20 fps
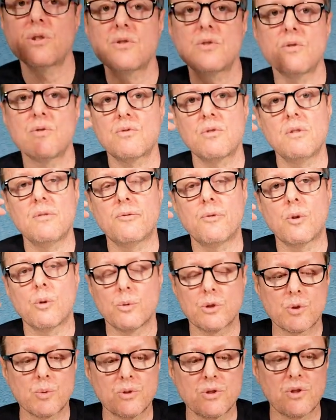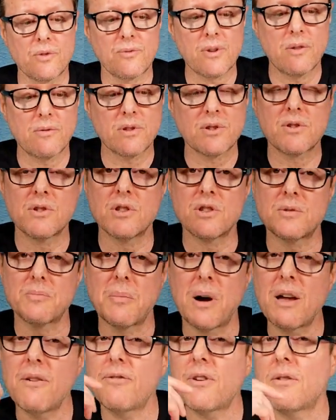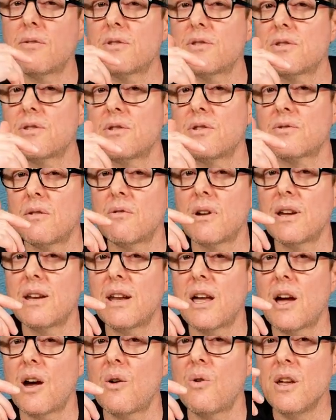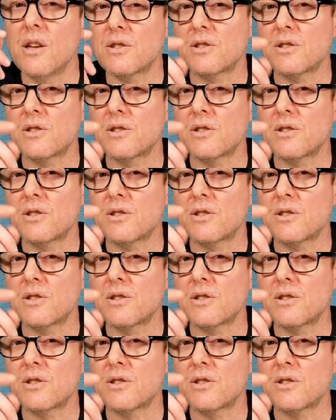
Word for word: two, three, and four, which one's your favorite series? My favorite series right now